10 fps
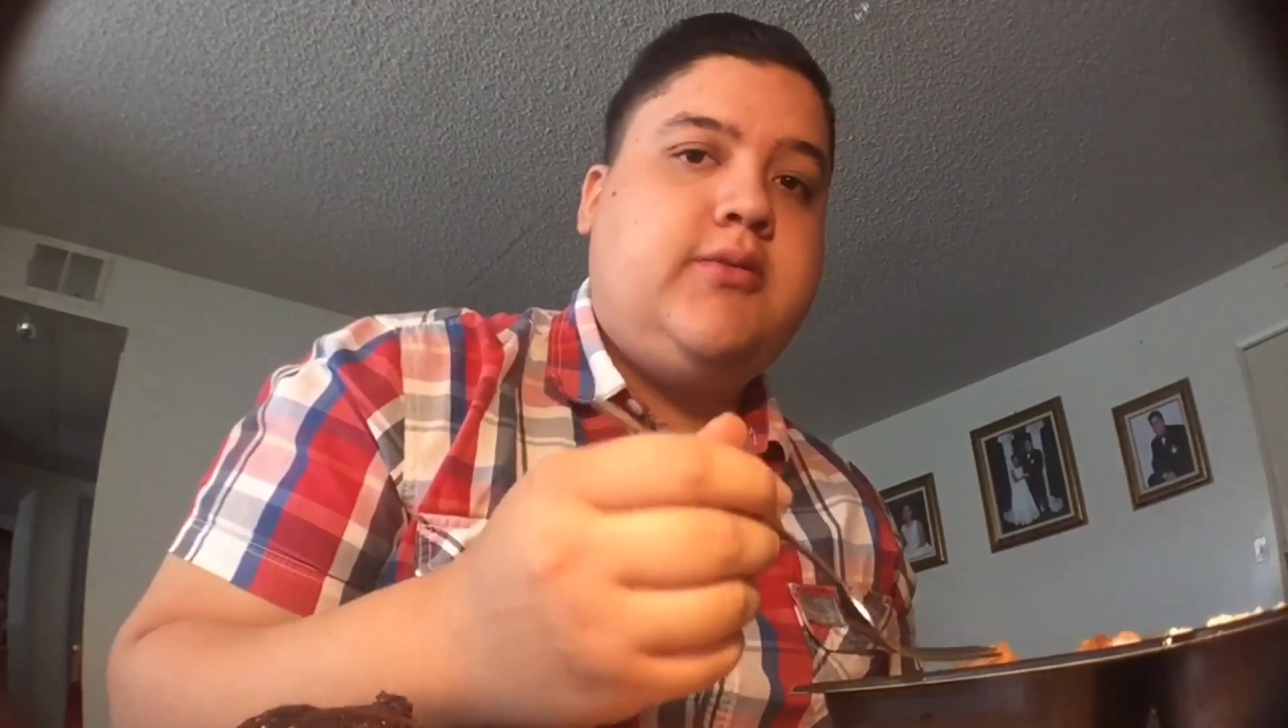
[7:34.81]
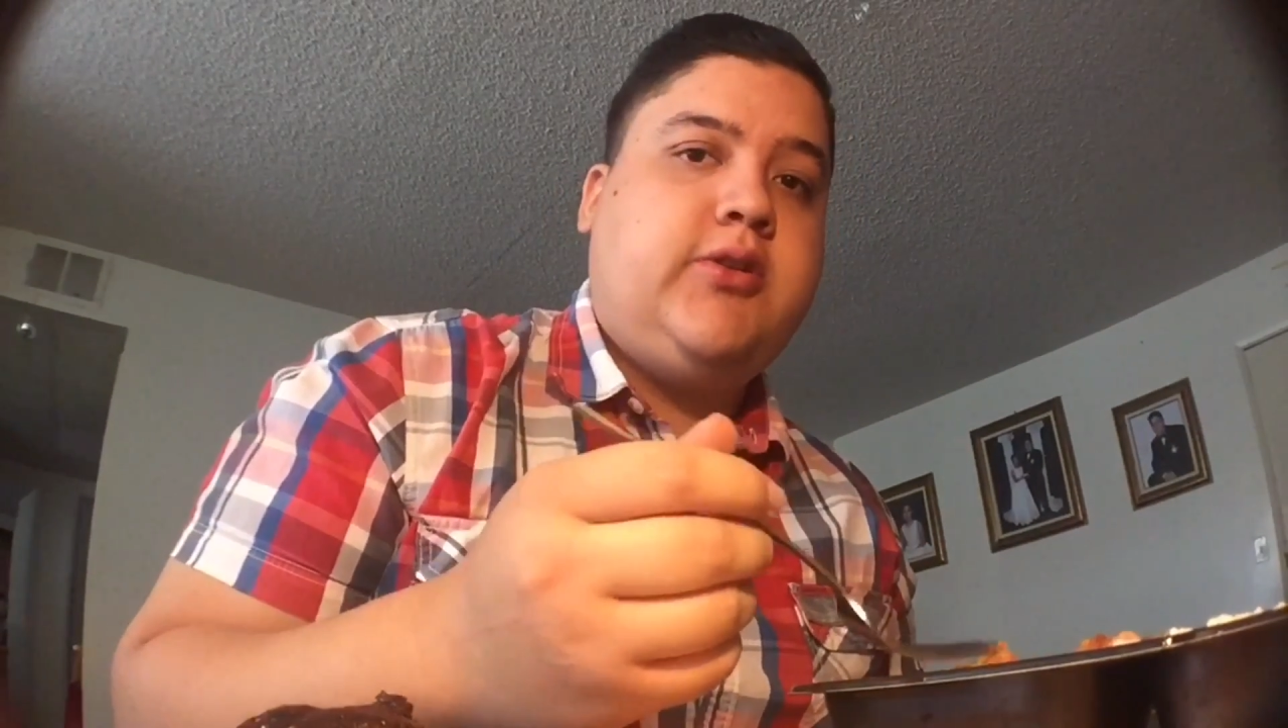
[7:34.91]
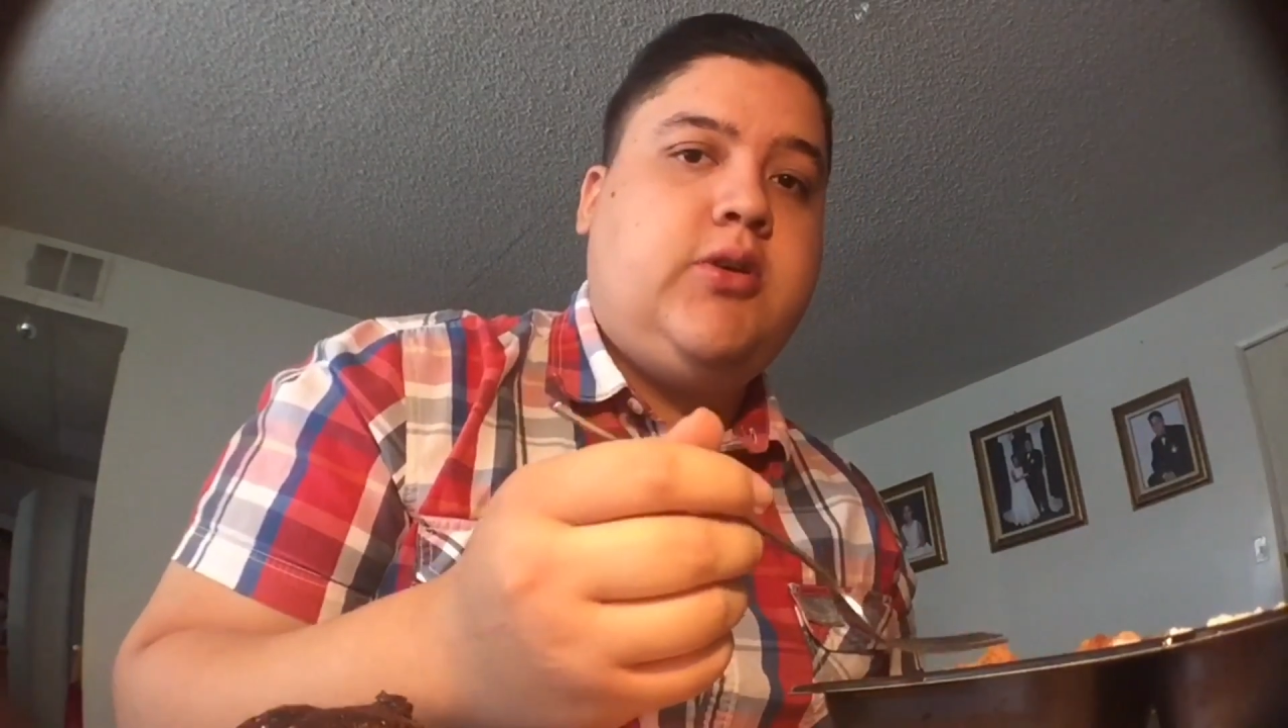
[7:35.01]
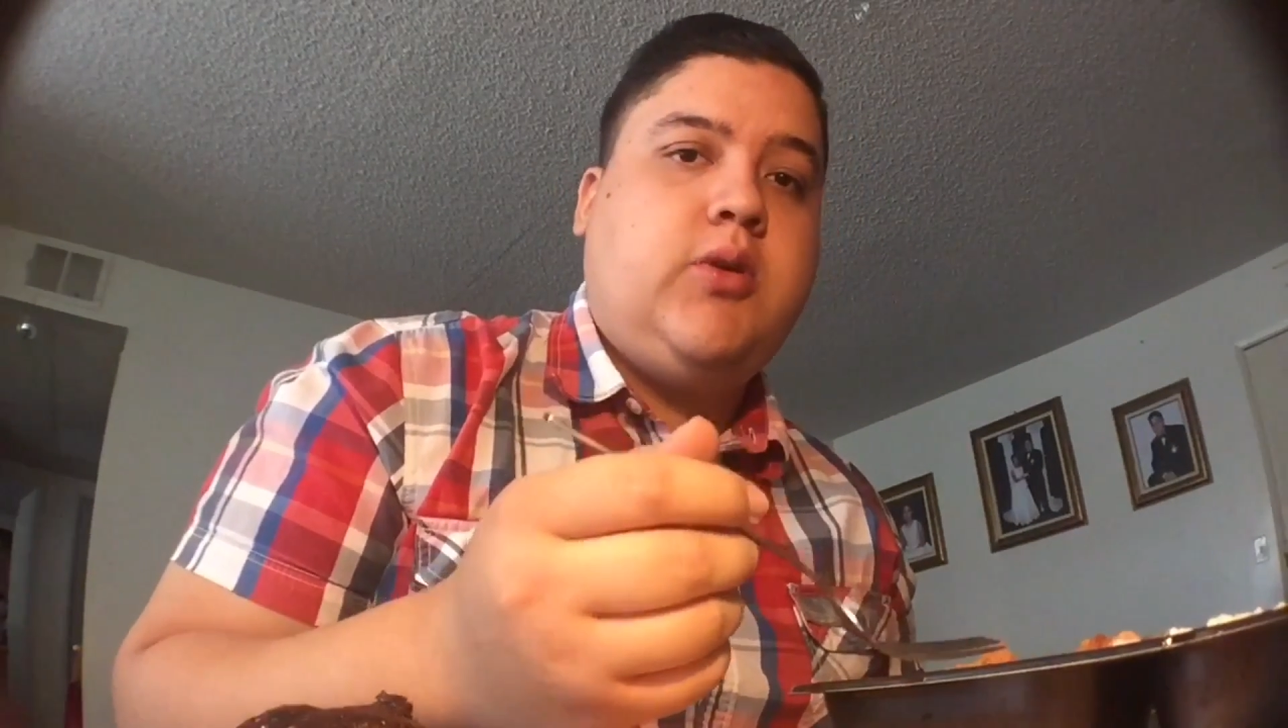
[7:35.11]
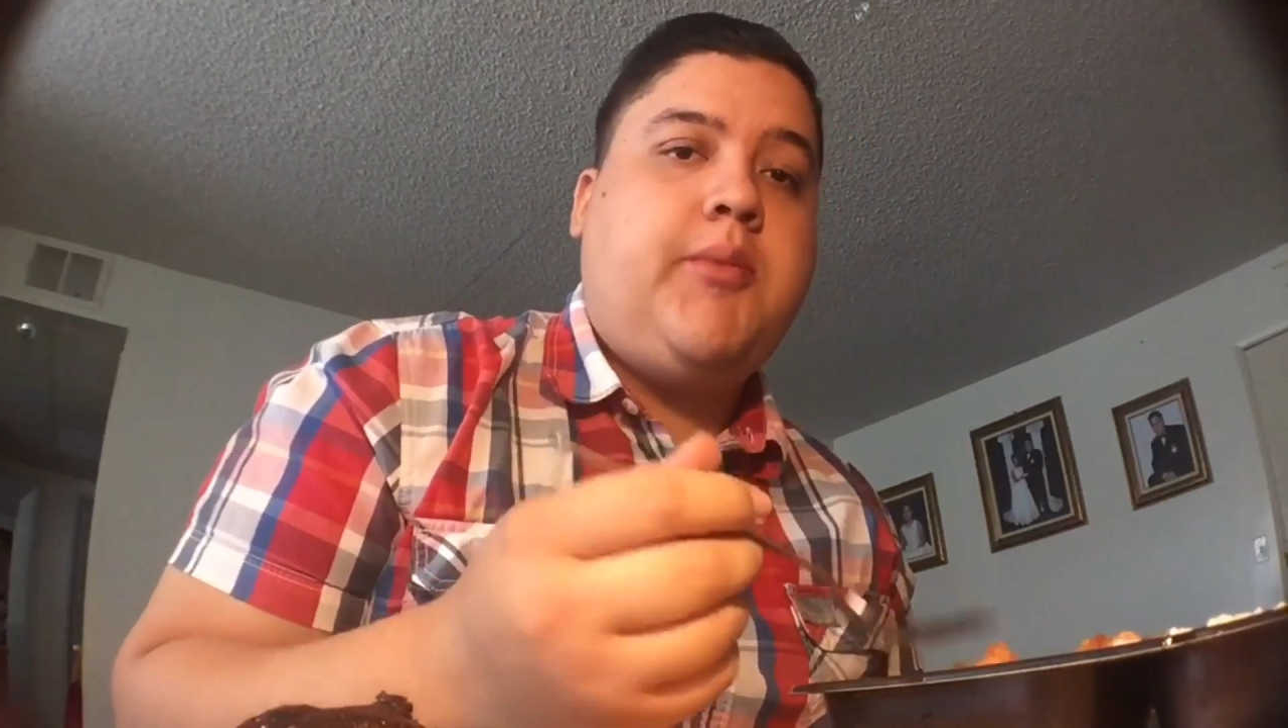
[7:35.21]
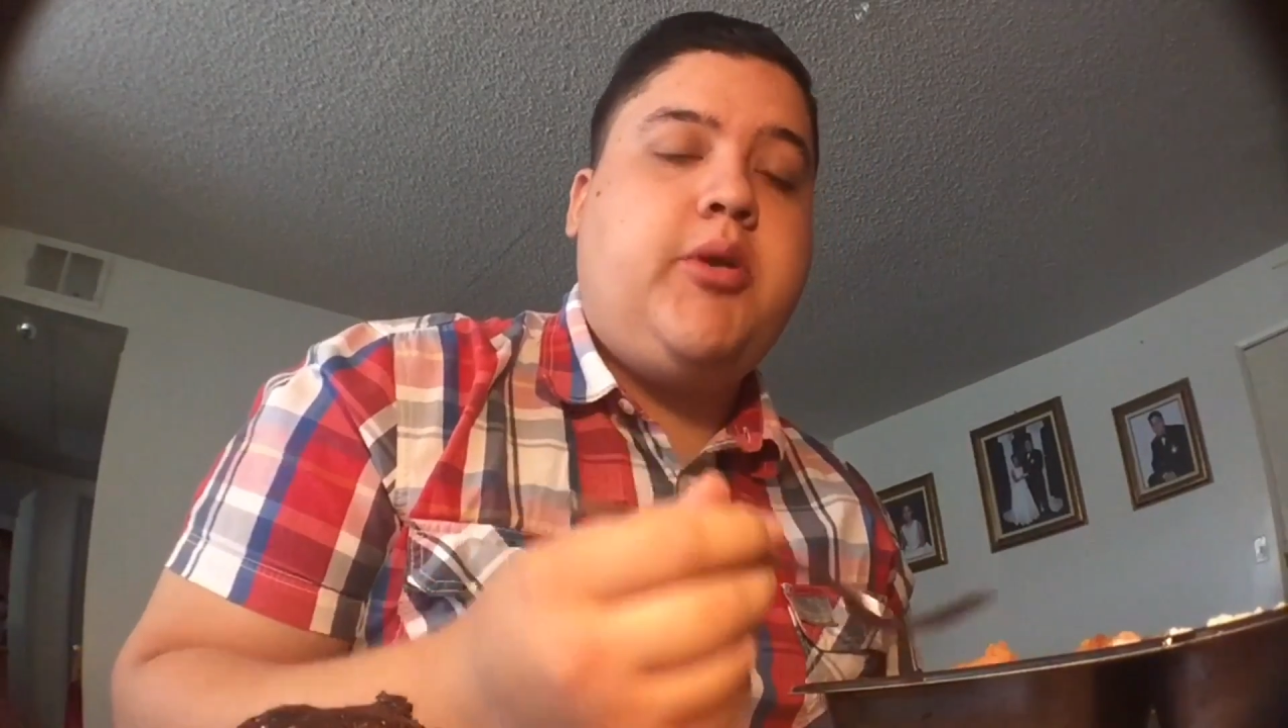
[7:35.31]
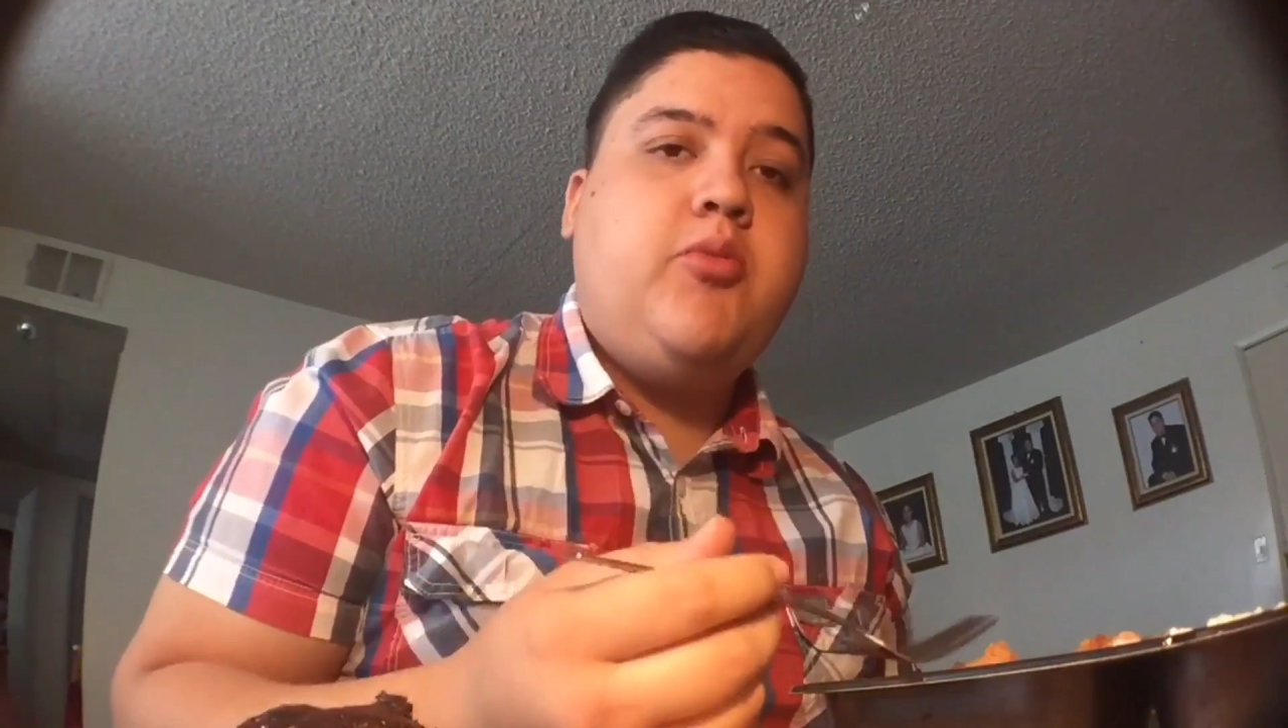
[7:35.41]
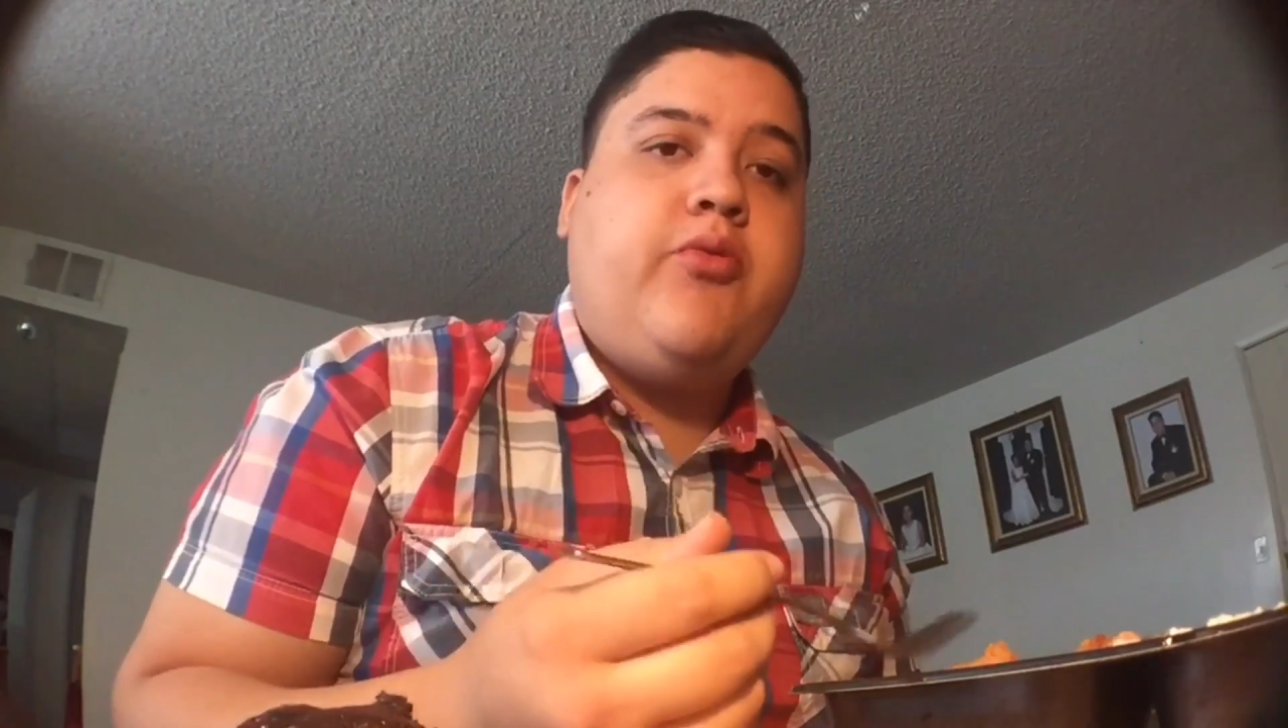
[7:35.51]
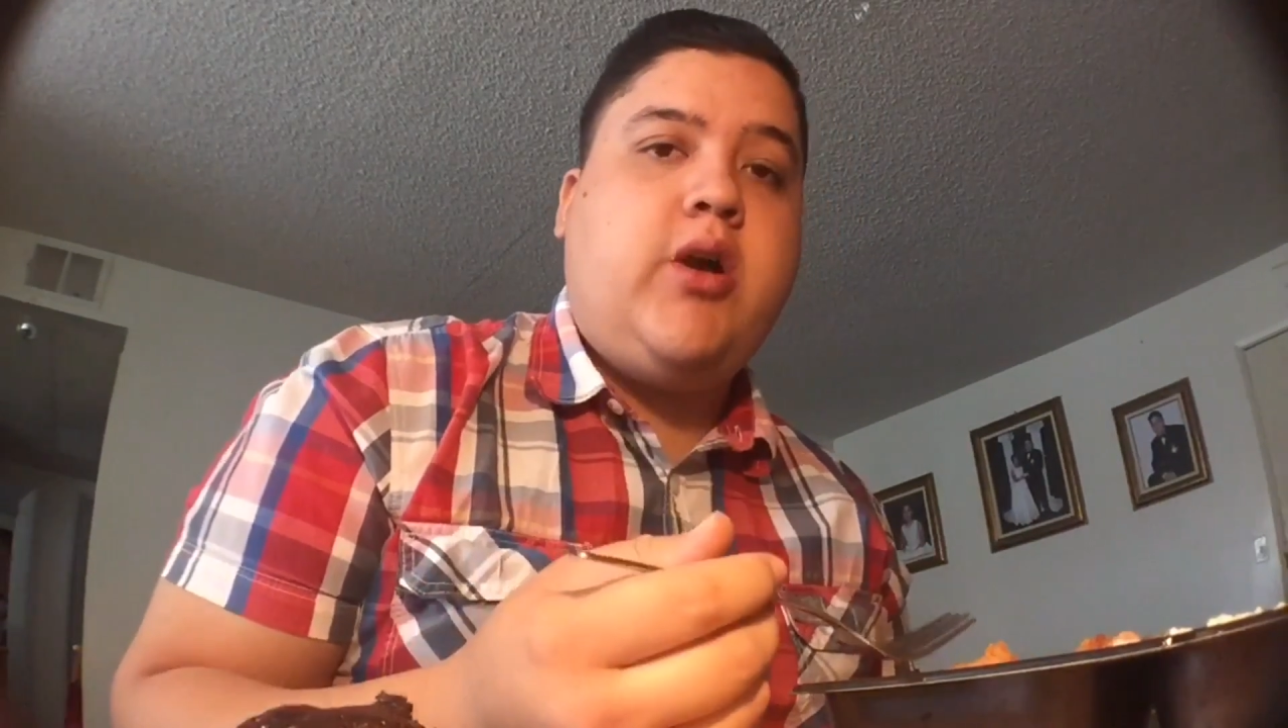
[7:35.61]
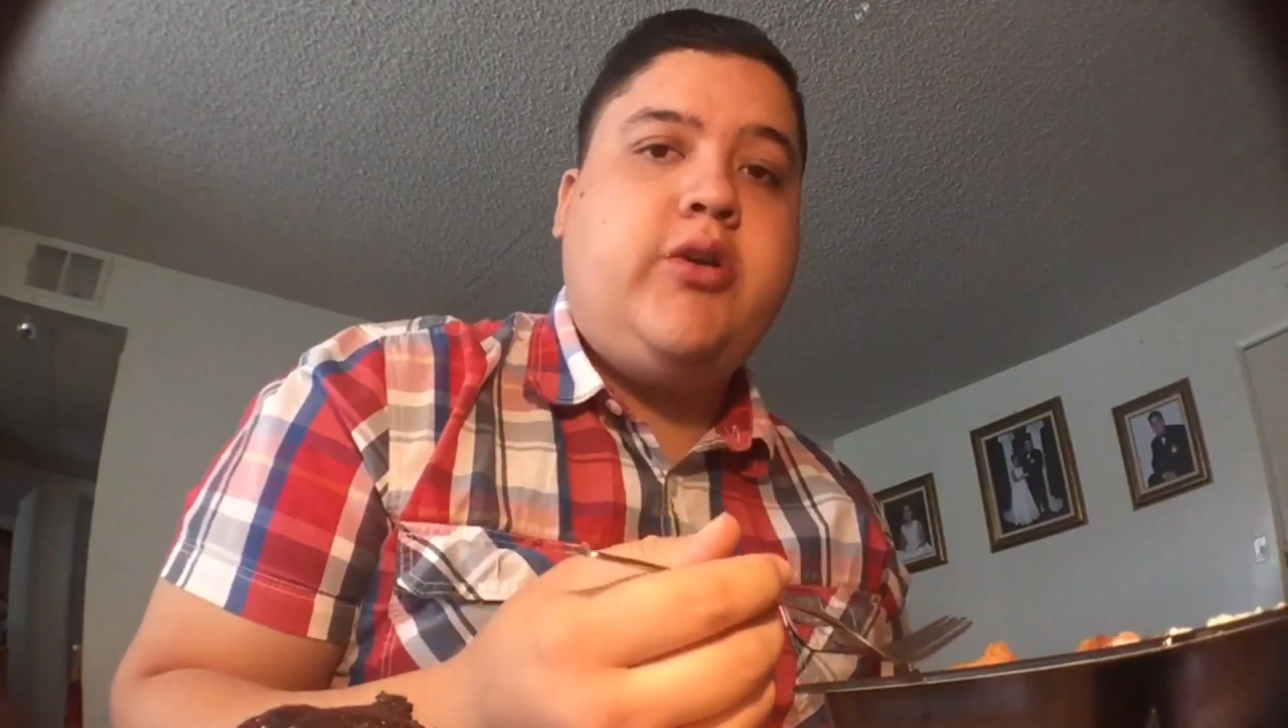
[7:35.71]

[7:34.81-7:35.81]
So I'm going to move on